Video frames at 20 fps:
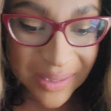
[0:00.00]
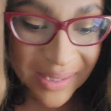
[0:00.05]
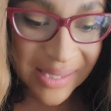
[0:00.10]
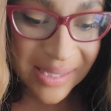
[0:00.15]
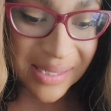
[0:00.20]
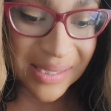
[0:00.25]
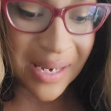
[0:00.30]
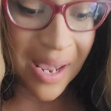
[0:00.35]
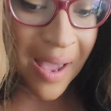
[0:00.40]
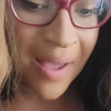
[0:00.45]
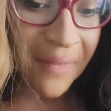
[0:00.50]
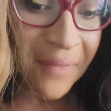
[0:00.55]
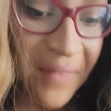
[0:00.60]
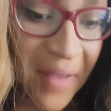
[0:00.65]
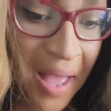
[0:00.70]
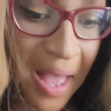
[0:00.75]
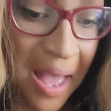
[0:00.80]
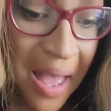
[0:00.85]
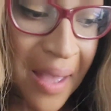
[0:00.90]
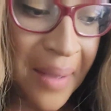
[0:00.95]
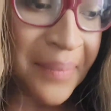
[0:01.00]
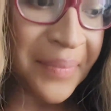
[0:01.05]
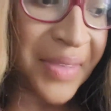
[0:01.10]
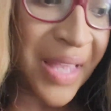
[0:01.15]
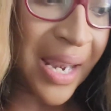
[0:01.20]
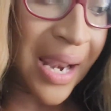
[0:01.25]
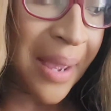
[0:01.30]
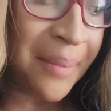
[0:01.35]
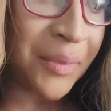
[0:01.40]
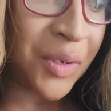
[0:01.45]
all this stuff um,
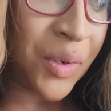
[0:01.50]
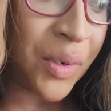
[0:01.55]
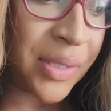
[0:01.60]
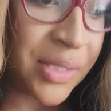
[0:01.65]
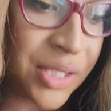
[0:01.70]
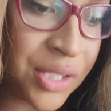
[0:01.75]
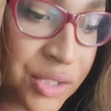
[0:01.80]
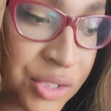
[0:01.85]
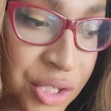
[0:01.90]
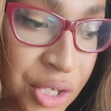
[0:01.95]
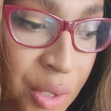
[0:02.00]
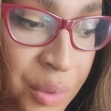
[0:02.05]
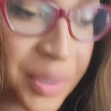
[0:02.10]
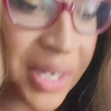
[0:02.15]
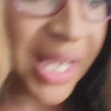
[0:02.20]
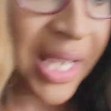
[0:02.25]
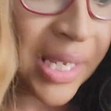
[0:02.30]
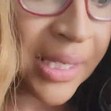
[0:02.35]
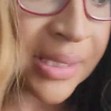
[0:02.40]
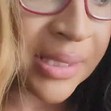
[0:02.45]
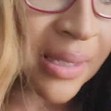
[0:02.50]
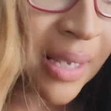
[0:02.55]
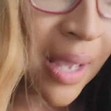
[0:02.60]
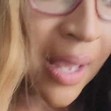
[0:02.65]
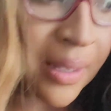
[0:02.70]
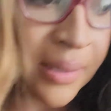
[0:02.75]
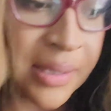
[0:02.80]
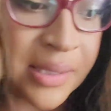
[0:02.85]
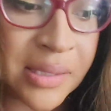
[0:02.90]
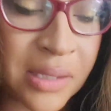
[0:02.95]
that I'm going to donate,
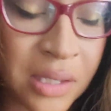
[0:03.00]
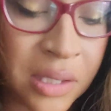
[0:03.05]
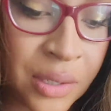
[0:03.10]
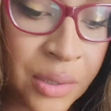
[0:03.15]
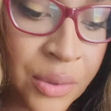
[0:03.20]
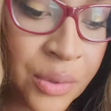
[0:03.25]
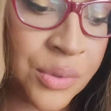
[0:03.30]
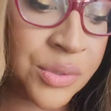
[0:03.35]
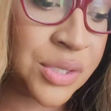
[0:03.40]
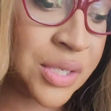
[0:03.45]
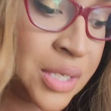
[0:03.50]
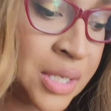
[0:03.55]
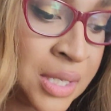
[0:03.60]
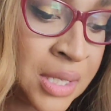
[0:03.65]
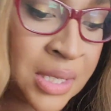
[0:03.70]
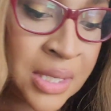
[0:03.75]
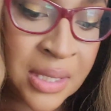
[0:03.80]
uh, these clothes.